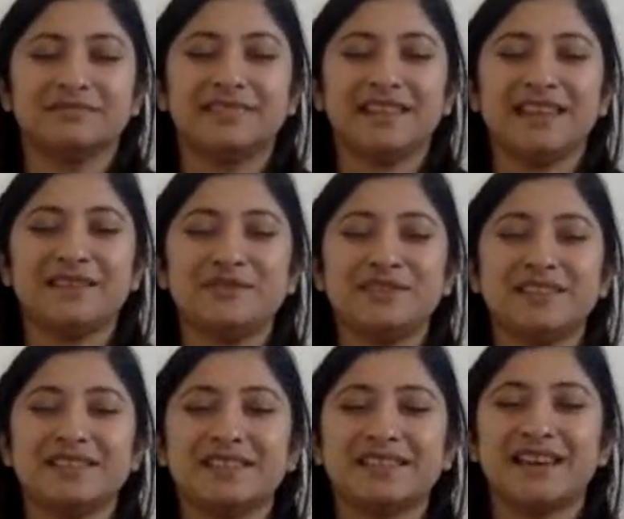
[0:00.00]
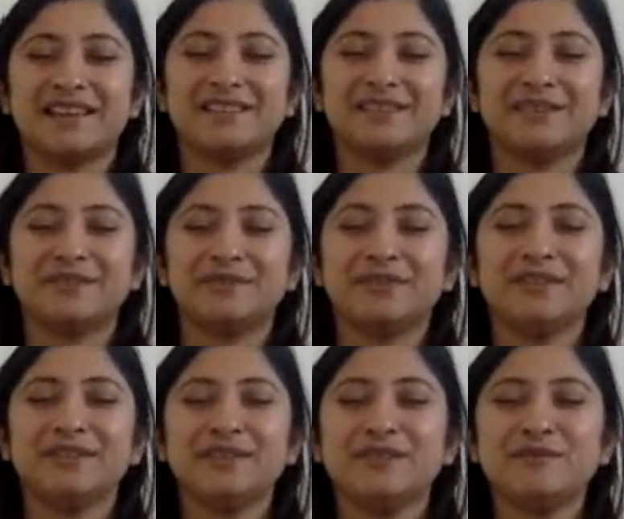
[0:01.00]
Then we did Anulom
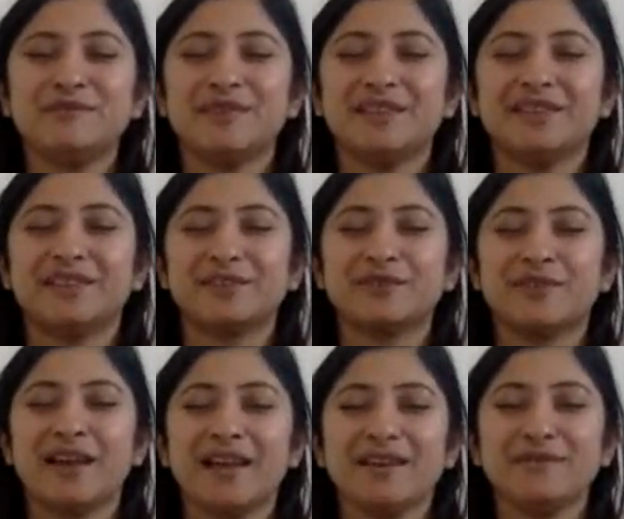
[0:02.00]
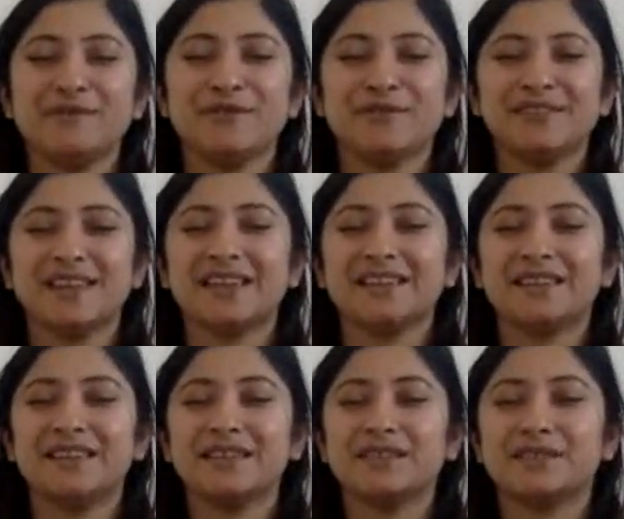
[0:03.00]
Vilom. We learned quite a few
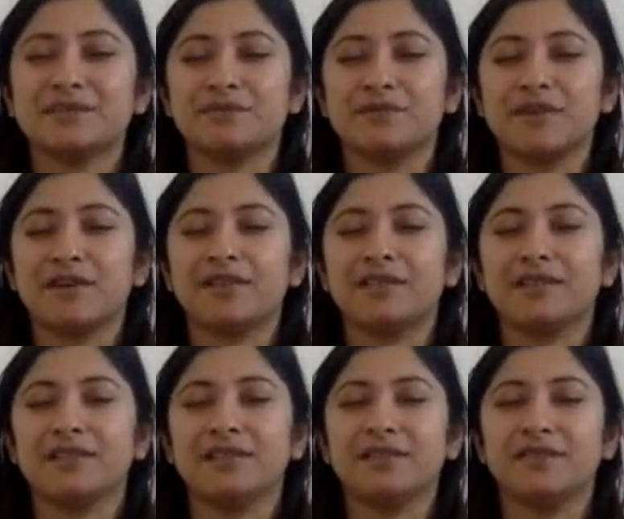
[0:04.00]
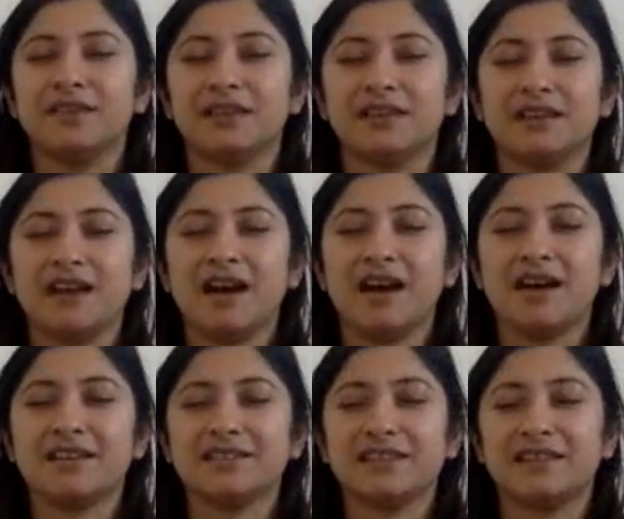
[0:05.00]
techniques if you are living in
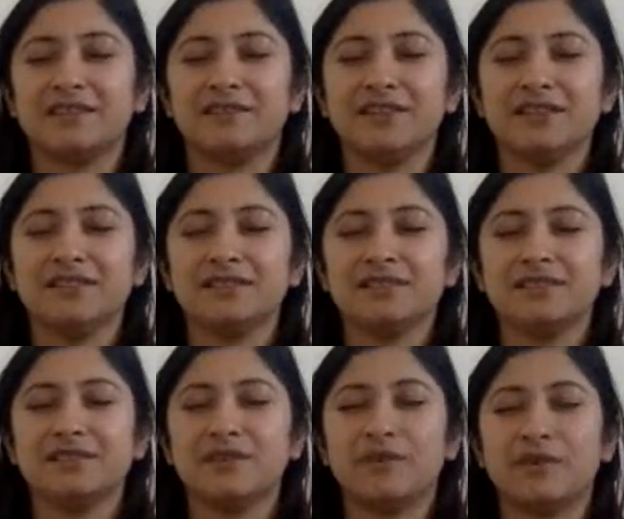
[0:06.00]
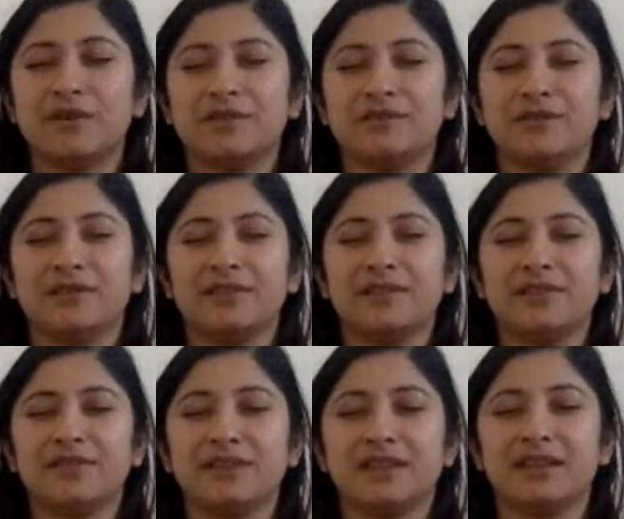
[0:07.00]
hot region or if you're
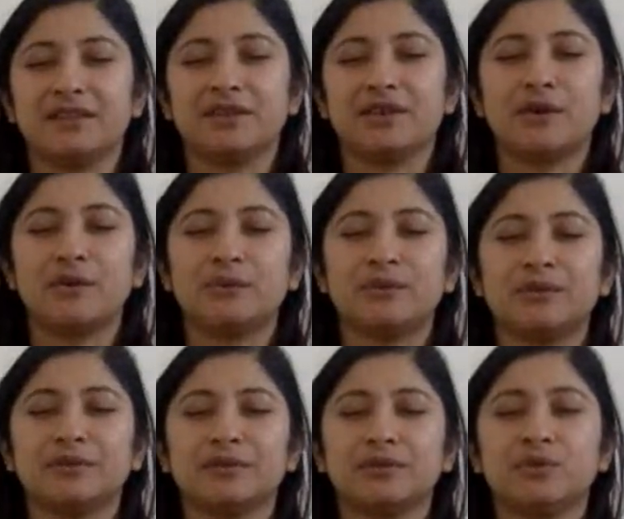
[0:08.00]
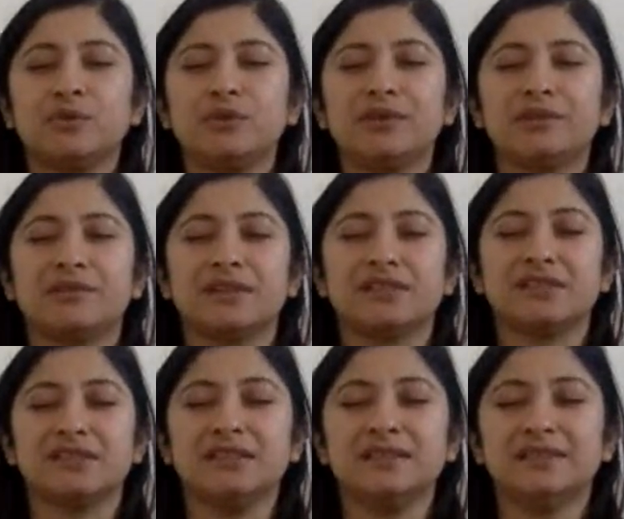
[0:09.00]
living in cold, cooler
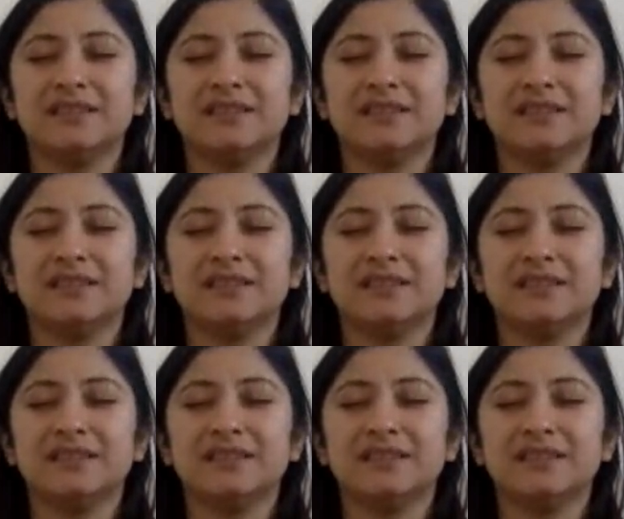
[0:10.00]
region.